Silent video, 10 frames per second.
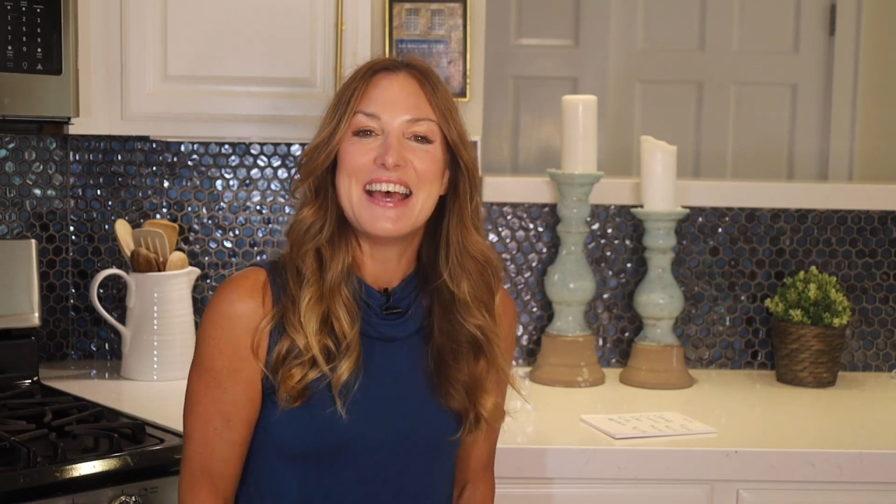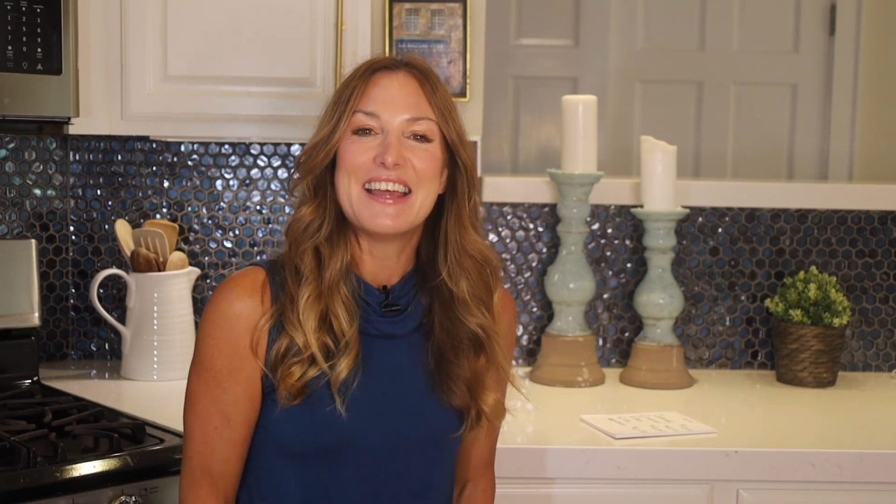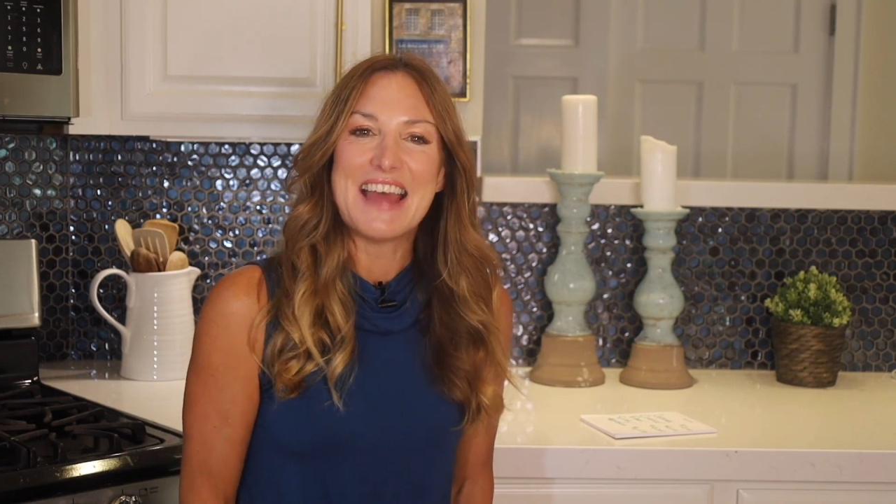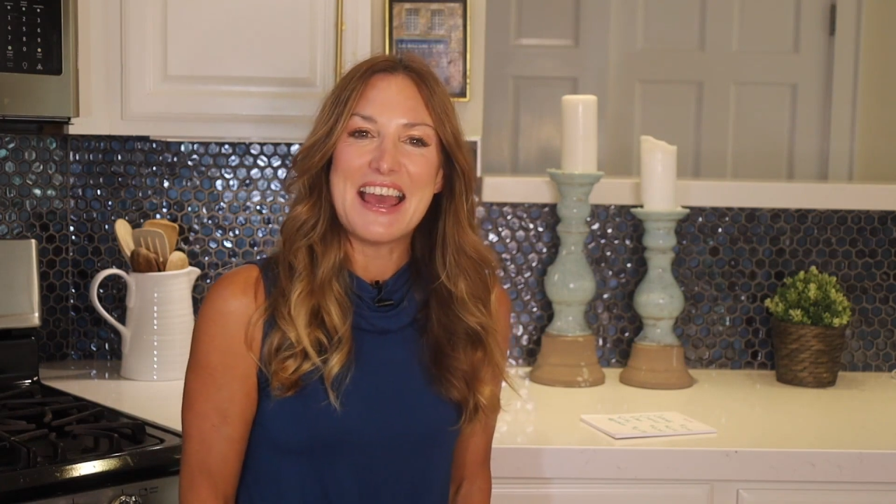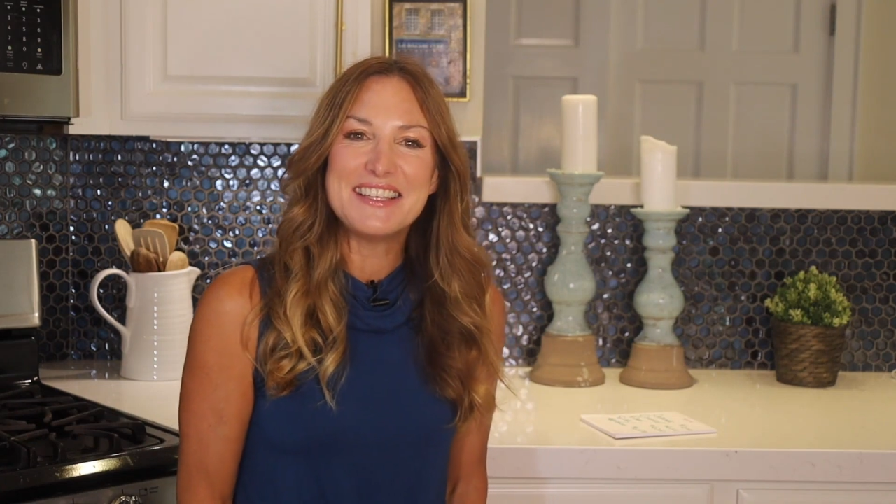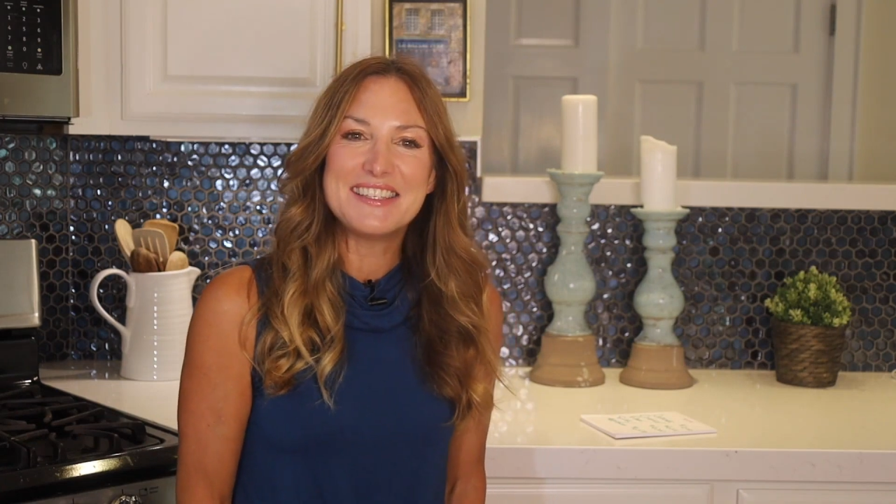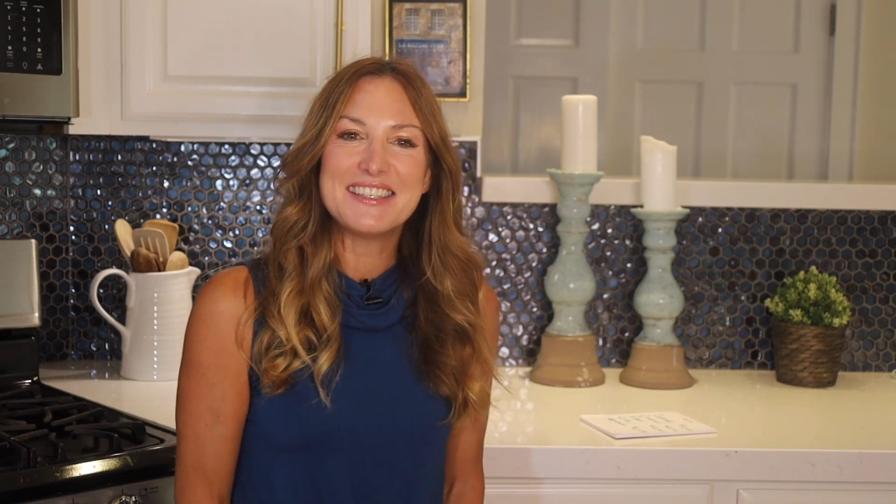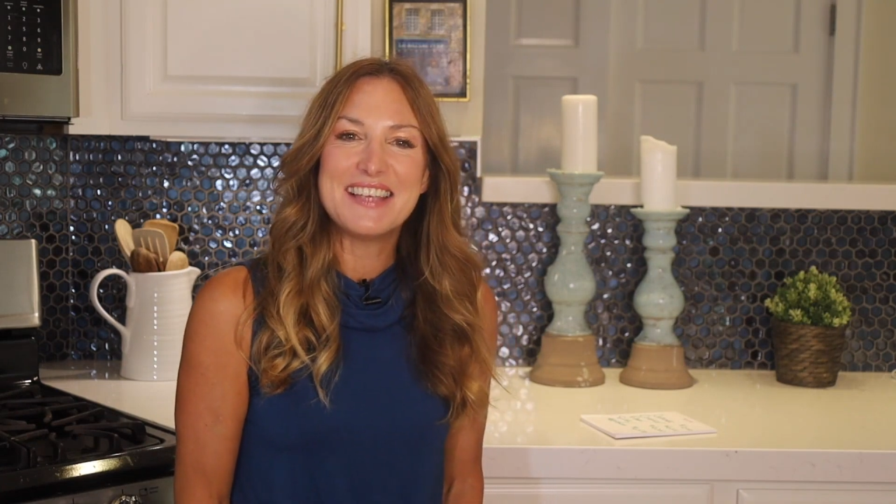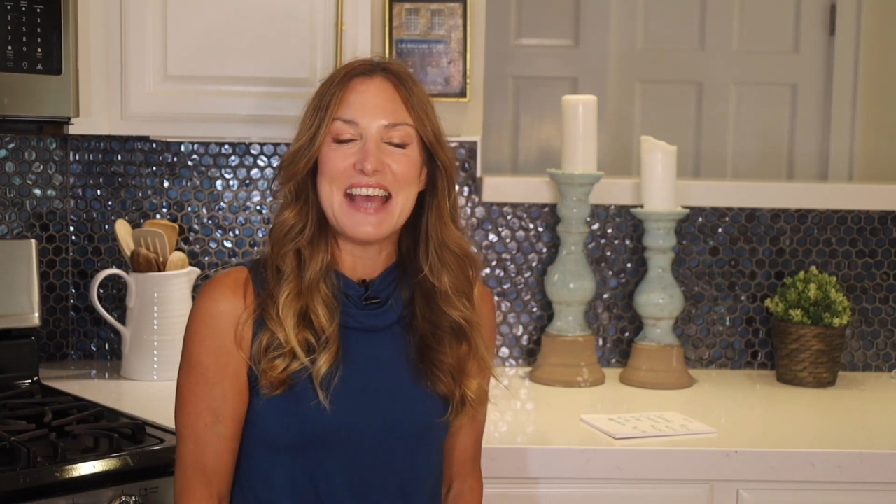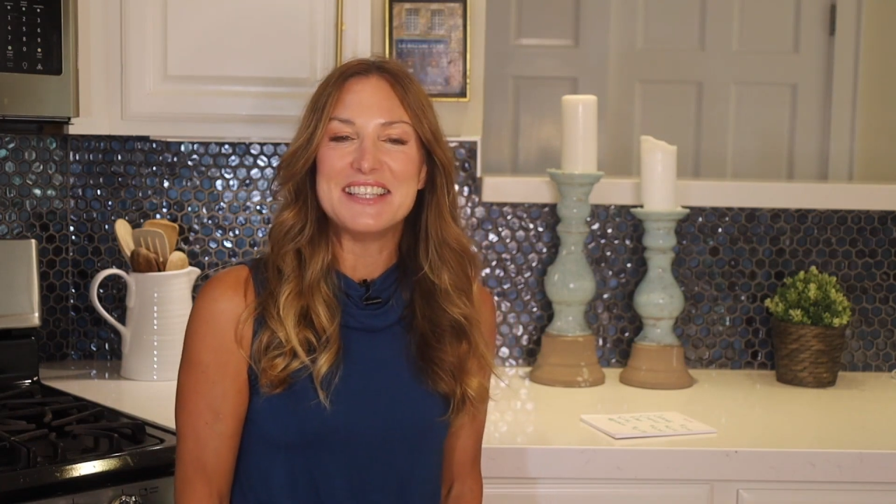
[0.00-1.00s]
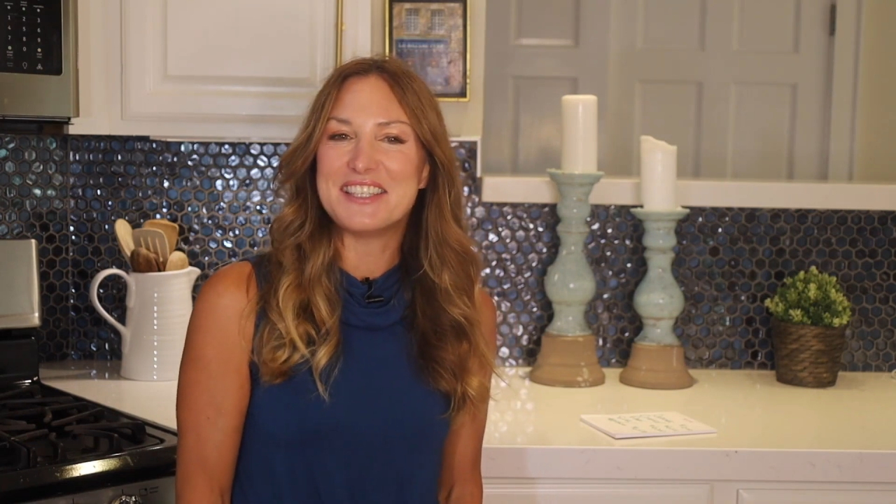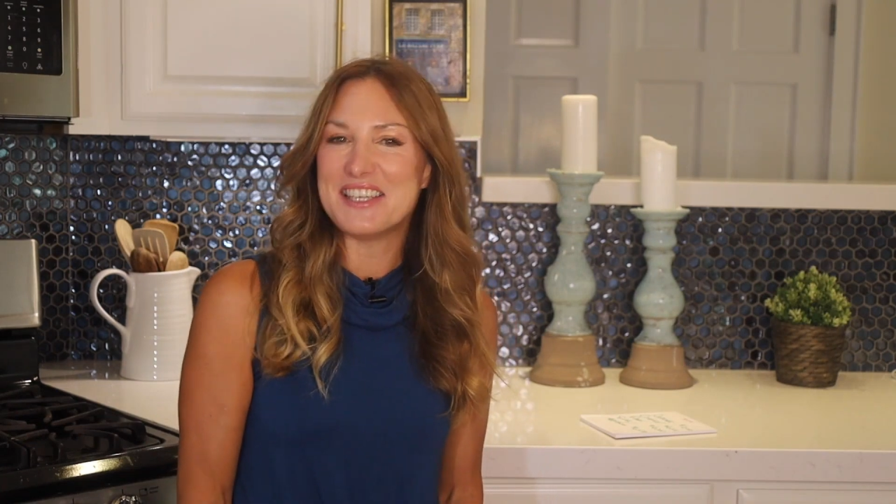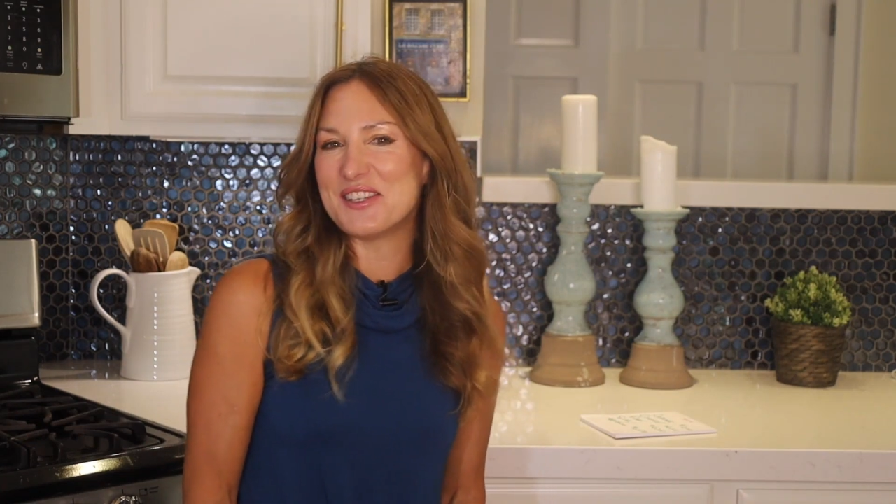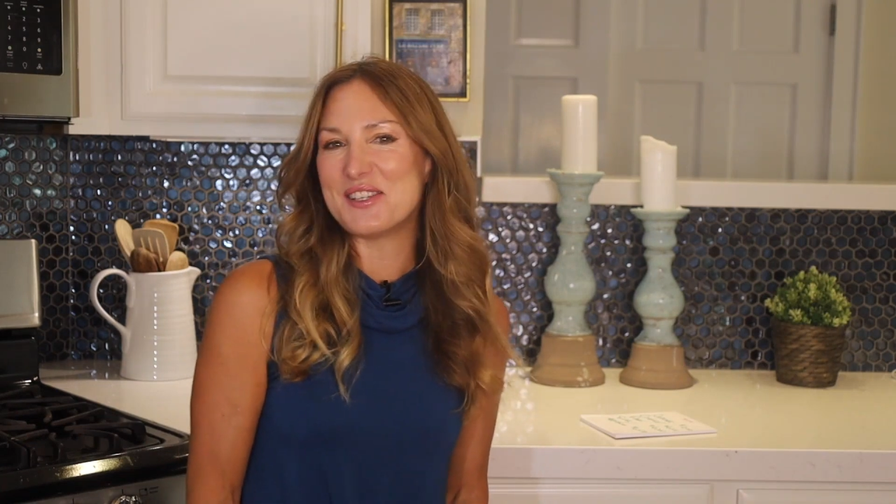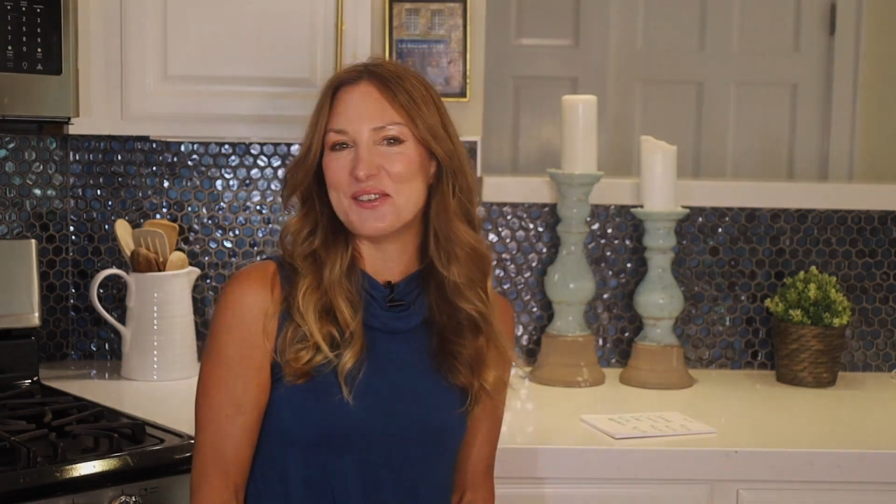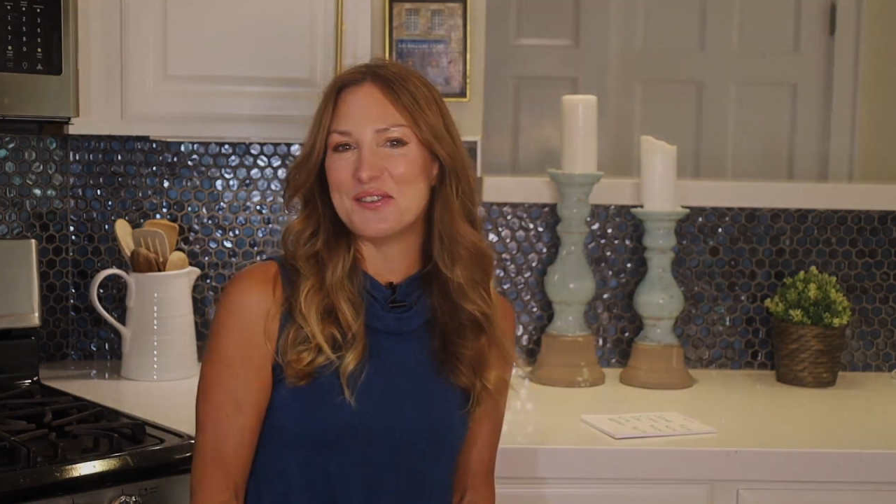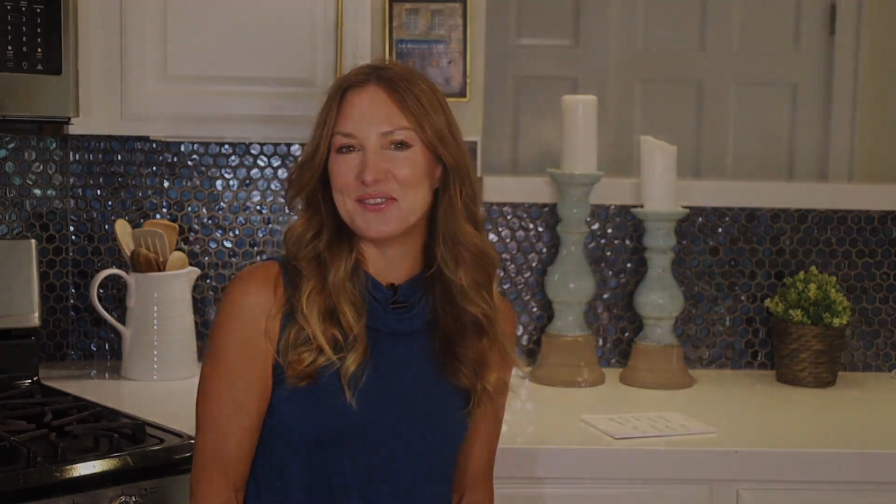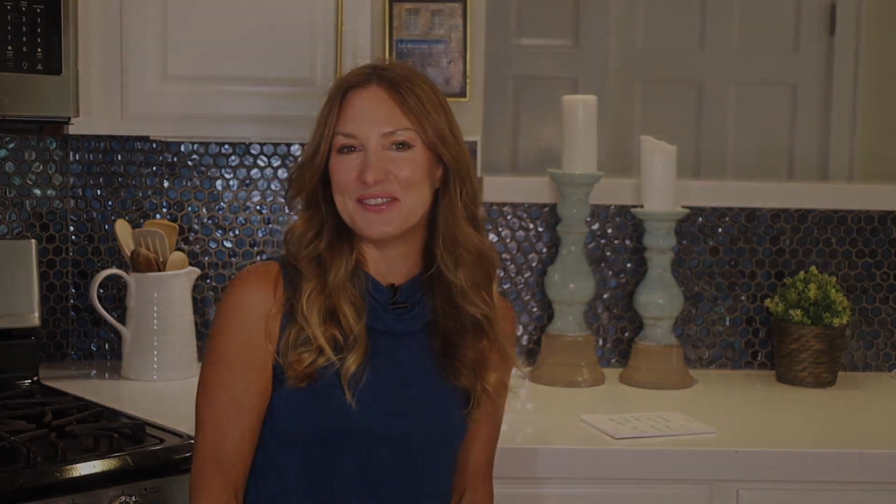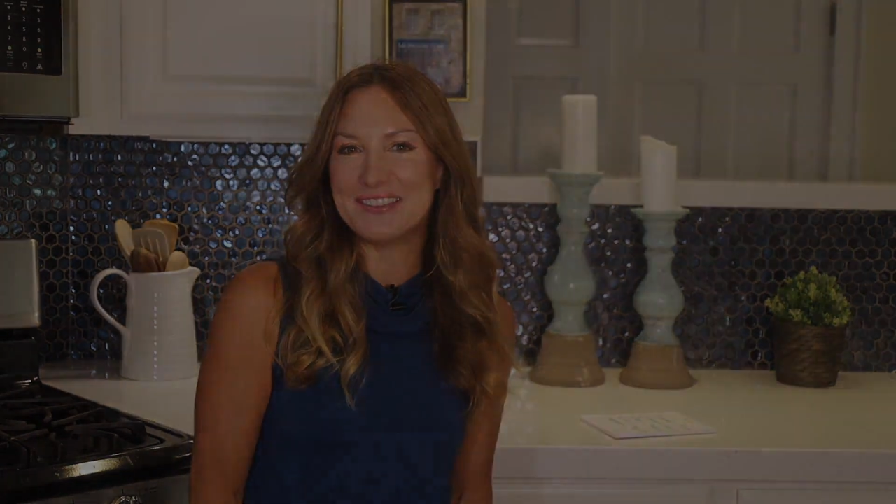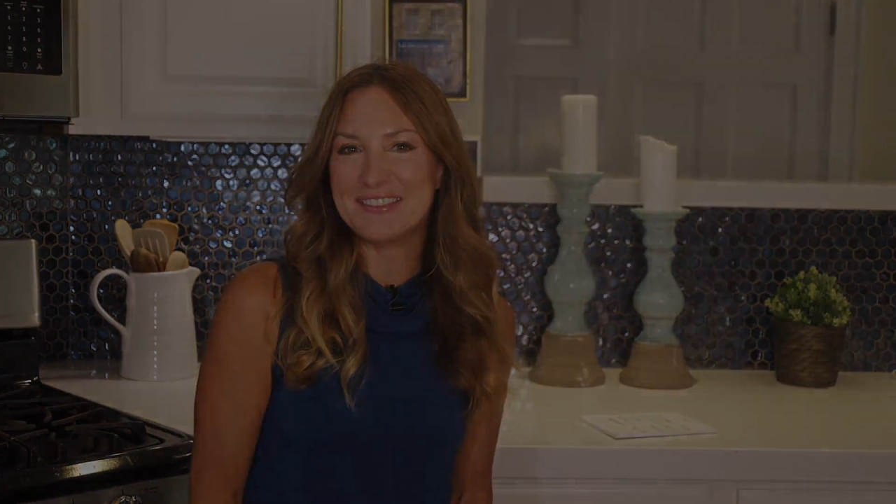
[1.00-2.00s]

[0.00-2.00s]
Thanks, and see you soon.